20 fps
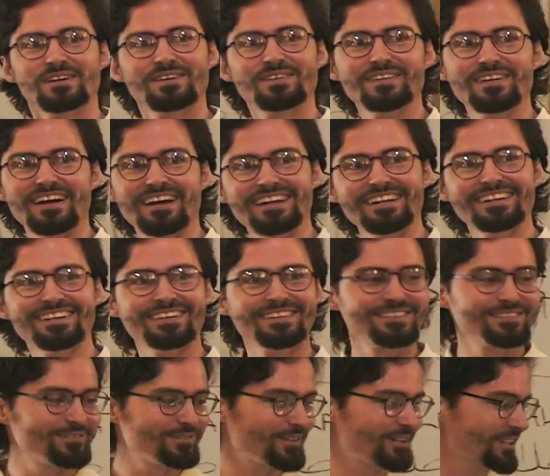right?
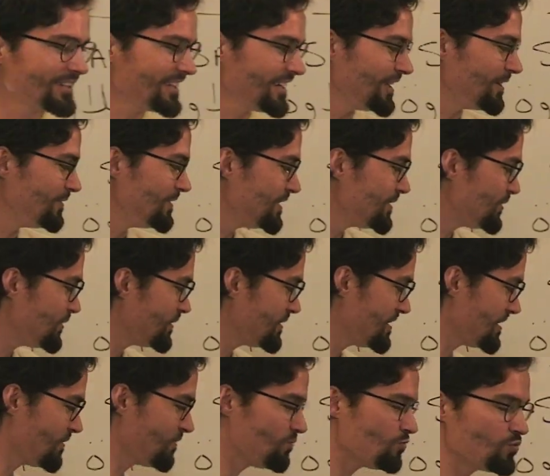Very kind of
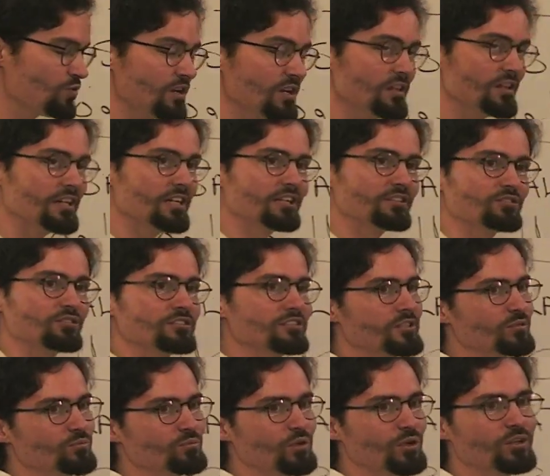interesting. Really
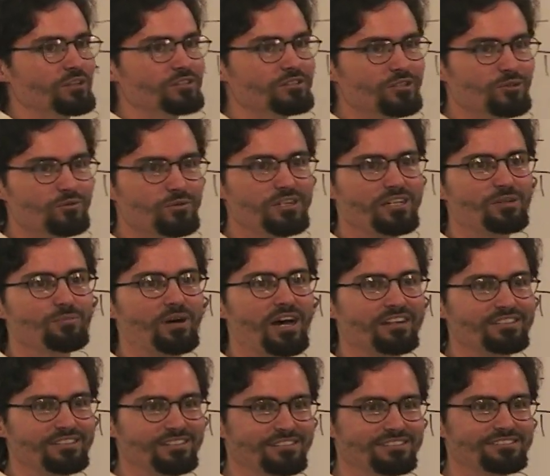interesting book to read
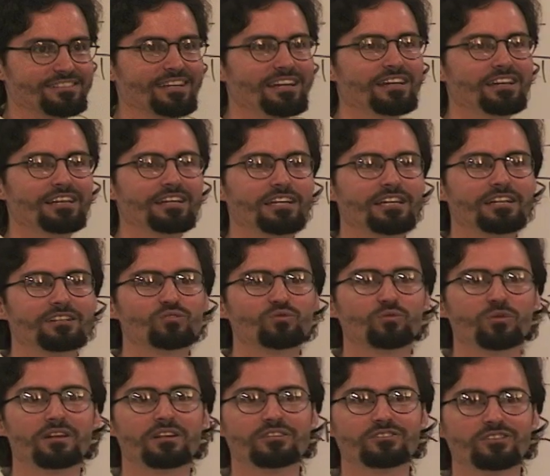about this is
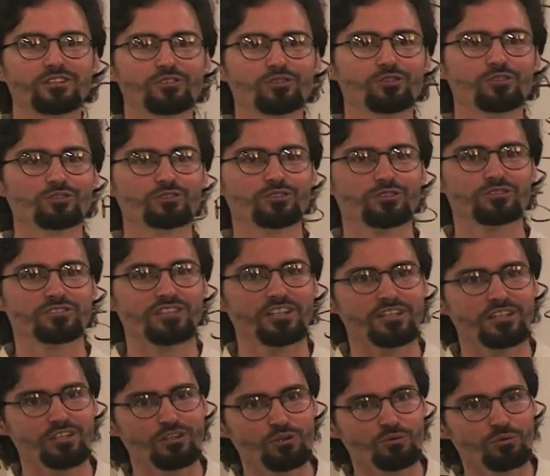Winners and Losers in
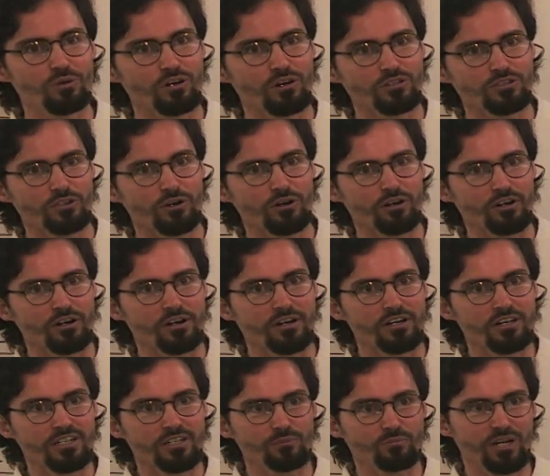the New World
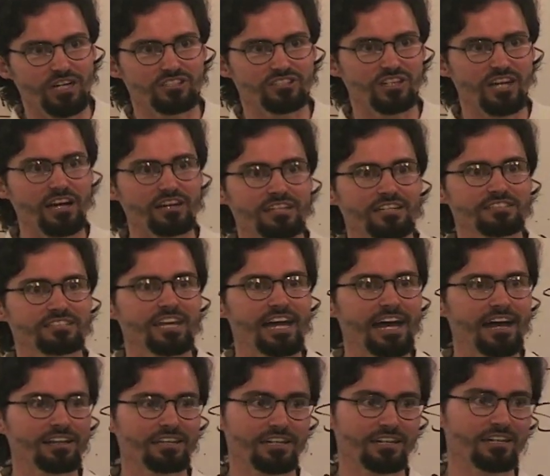Order by Jacques
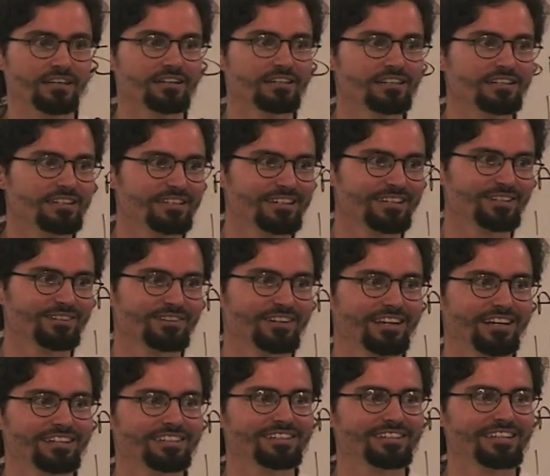Attali,
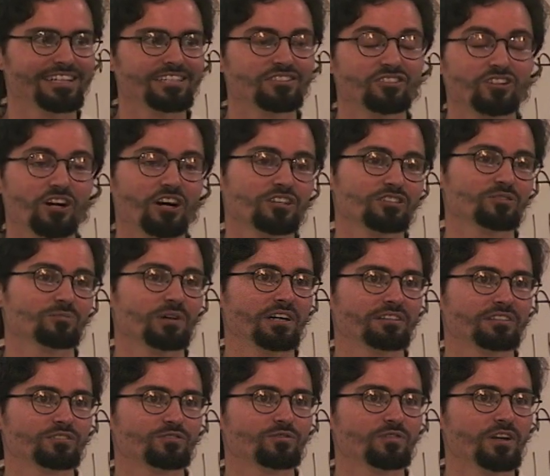right? He talks
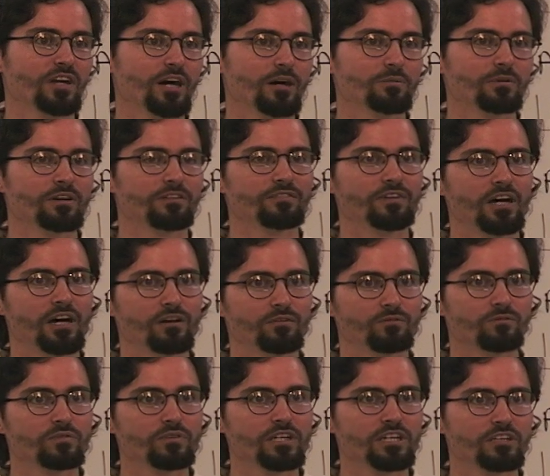about this phenomenon of,
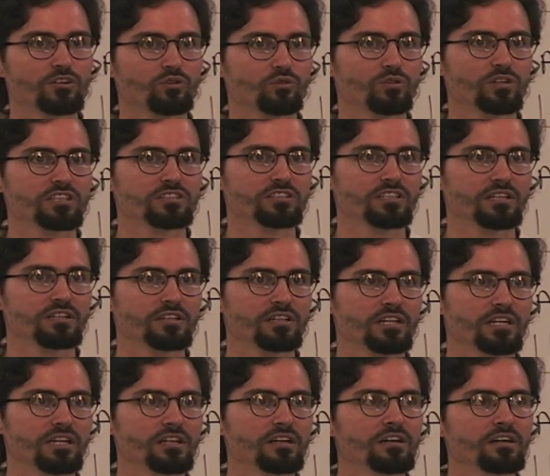of
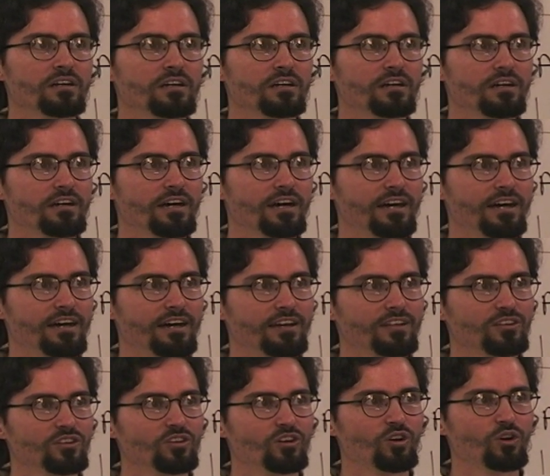increasingly, uh,
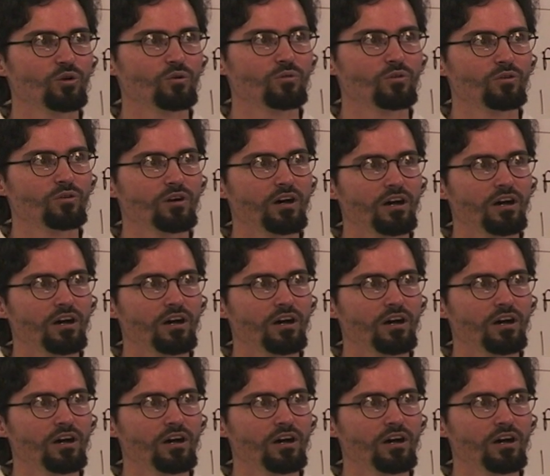you know,